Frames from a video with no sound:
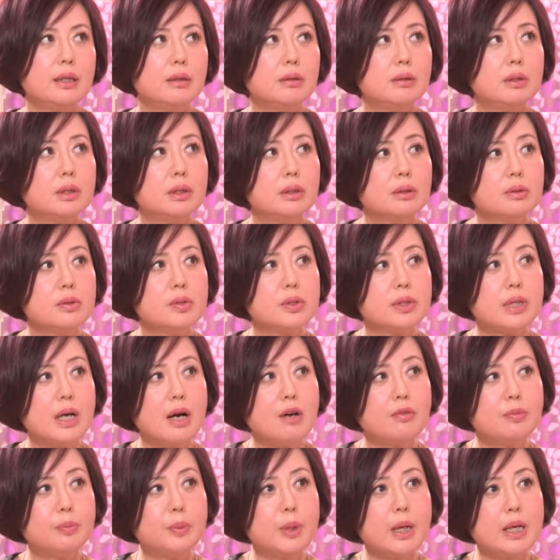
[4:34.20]
the
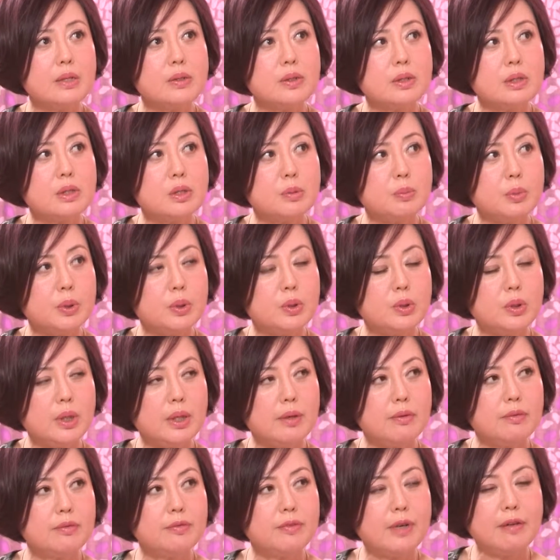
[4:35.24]
scarf price is
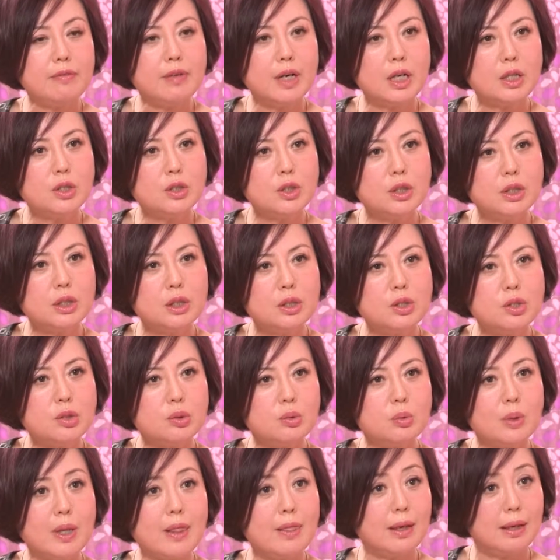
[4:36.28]
between 500
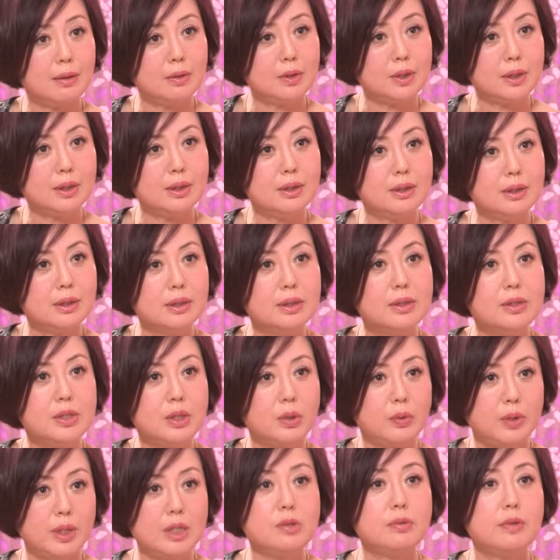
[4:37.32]
to 1,000.
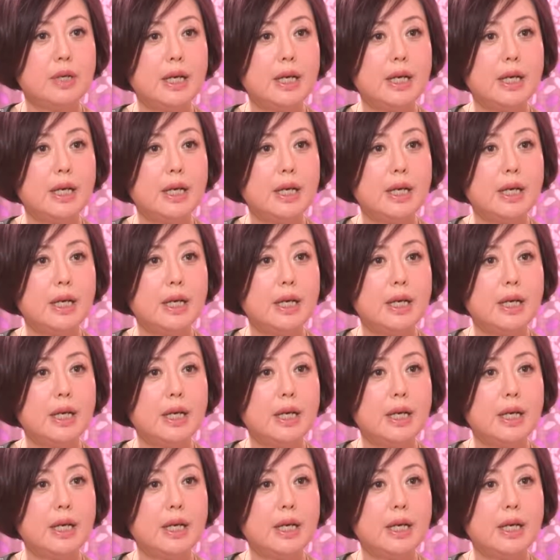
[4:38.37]
So this